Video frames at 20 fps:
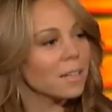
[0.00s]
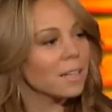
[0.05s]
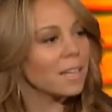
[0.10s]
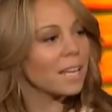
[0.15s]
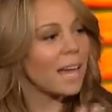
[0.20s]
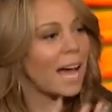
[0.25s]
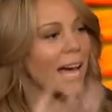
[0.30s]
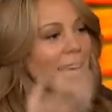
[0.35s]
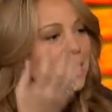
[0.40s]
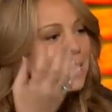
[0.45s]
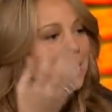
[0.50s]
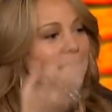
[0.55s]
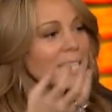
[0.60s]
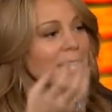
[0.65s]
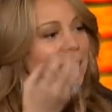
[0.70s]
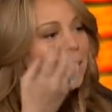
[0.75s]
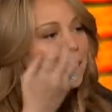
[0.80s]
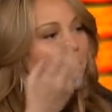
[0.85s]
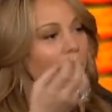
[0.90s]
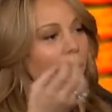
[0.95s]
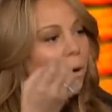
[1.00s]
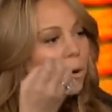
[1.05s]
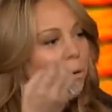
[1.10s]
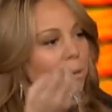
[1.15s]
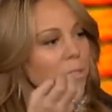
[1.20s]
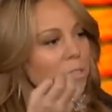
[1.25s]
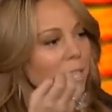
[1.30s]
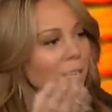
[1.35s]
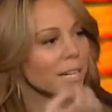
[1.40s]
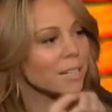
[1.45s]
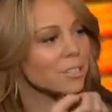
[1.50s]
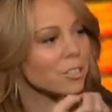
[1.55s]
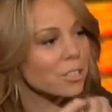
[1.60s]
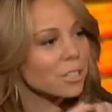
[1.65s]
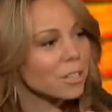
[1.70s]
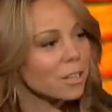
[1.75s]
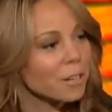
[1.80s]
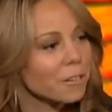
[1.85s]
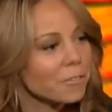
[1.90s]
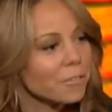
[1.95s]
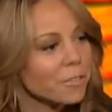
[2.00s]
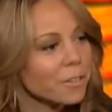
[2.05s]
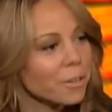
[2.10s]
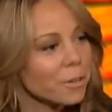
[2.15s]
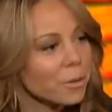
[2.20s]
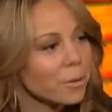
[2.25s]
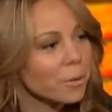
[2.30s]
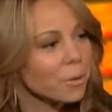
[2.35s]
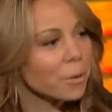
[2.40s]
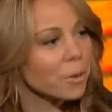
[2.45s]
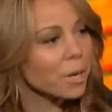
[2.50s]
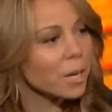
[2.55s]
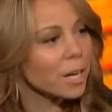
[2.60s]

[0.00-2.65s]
uh, Latino section of you?